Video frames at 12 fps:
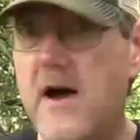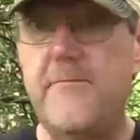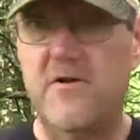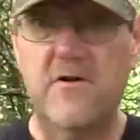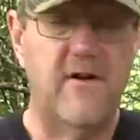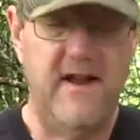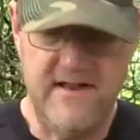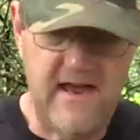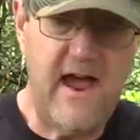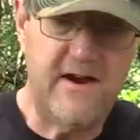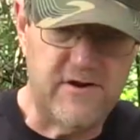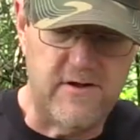couple greens,
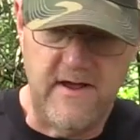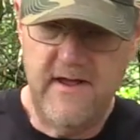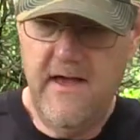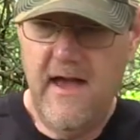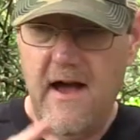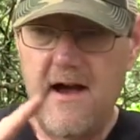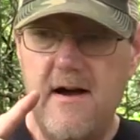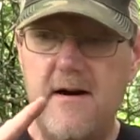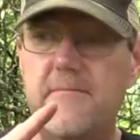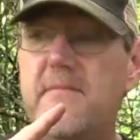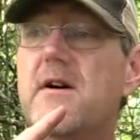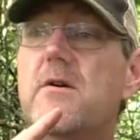actually.
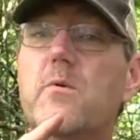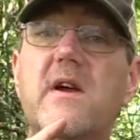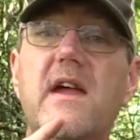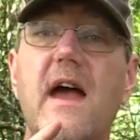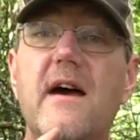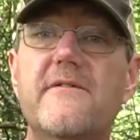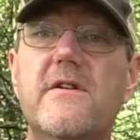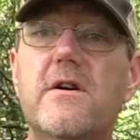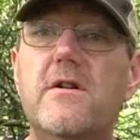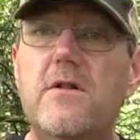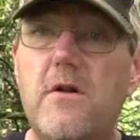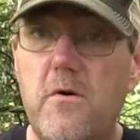Um, we have
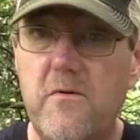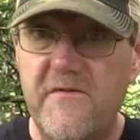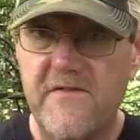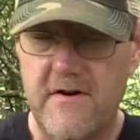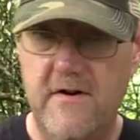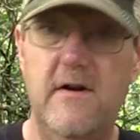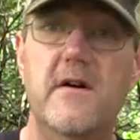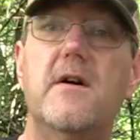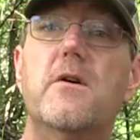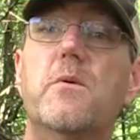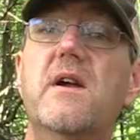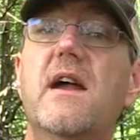clover.
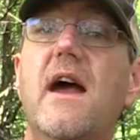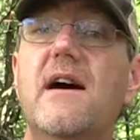We